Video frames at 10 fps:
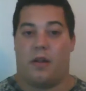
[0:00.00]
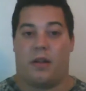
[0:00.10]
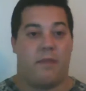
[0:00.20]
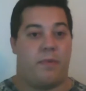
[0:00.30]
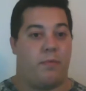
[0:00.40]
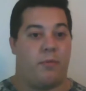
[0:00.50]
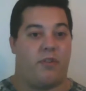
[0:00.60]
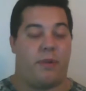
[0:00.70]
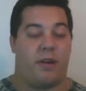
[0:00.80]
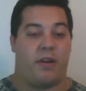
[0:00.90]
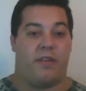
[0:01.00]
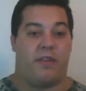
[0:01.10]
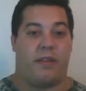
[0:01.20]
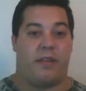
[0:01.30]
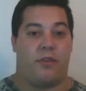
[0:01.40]
A lot of people
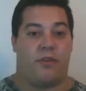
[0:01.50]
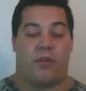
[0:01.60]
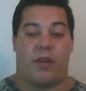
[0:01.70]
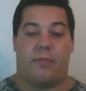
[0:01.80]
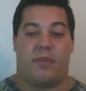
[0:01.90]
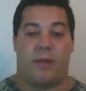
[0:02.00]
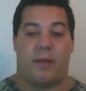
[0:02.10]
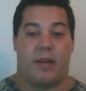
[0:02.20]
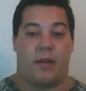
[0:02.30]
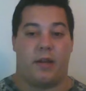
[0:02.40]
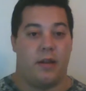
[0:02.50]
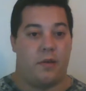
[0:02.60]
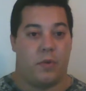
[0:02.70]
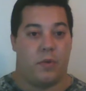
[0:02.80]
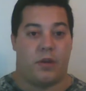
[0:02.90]
experience things in their dreams, and I mean,
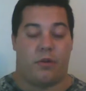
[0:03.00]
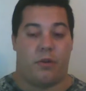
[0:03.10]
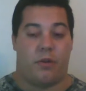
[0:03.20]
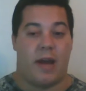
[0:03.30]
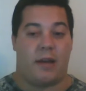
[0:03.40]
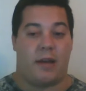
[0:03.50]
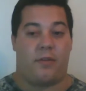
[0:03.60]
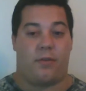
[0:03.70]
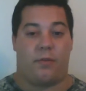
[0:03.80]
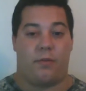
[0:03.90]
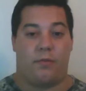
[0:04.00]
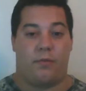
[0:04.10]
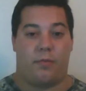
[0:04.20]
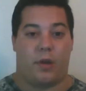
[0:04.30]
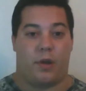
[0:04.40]
what you go back to,